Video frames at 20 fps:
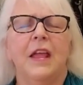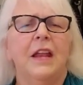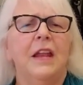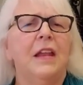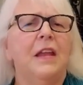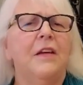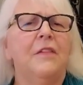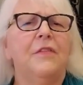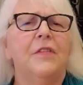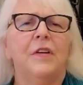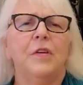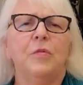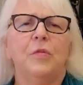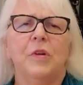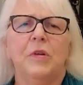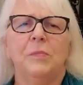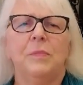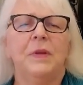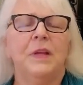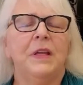Any of it
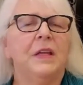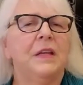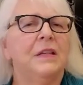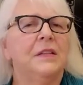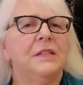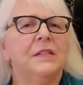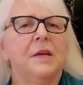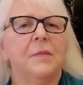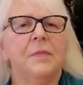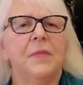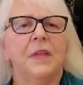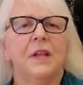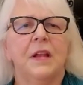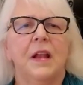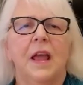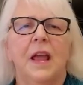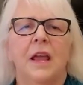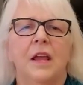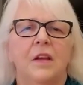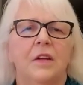would be something
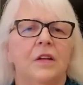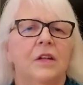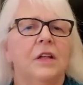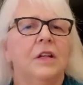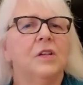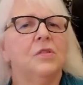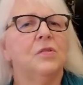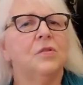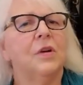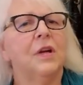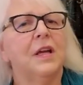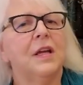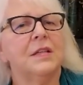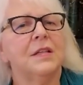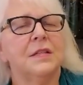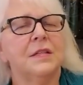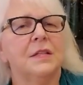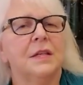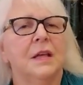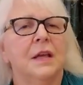I could
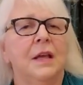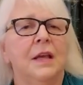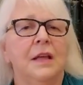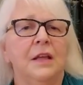address.